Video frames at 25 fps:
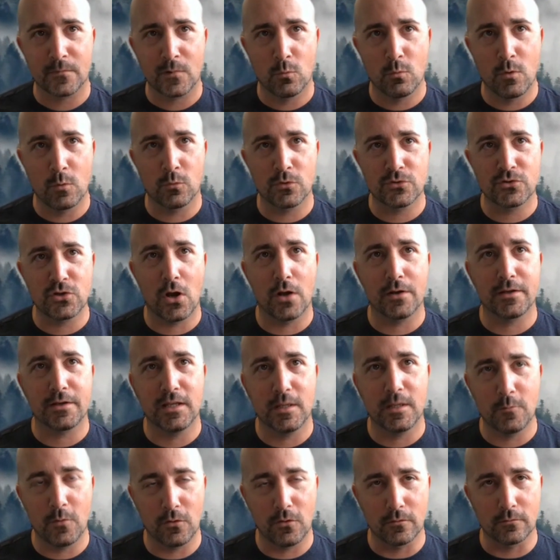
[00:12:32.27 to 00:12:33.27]
when we're
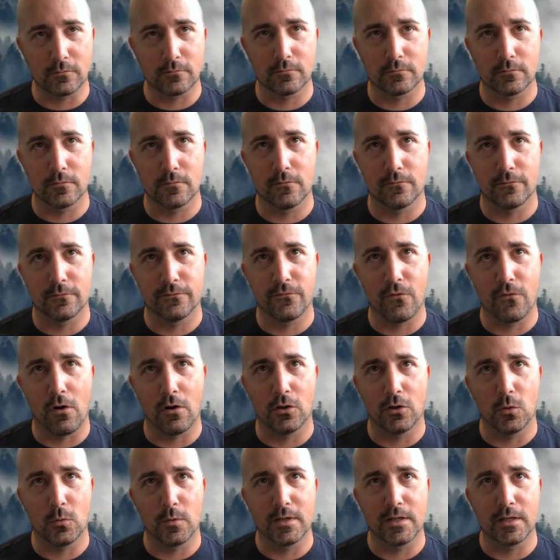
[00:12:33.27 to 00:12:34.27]
talking about
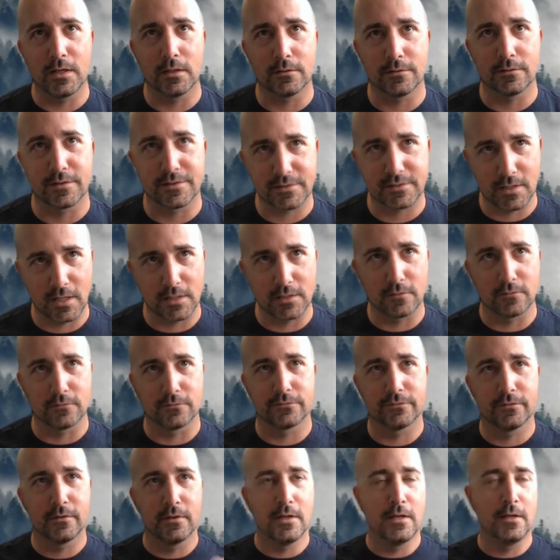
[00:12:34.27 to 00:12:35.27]
following this kind
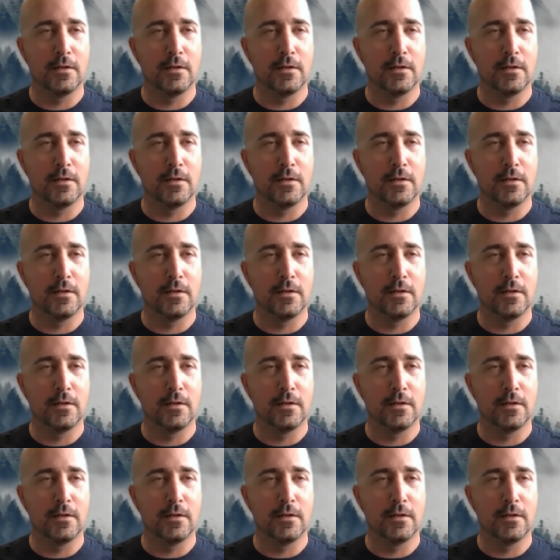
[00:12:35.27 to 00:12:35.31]
of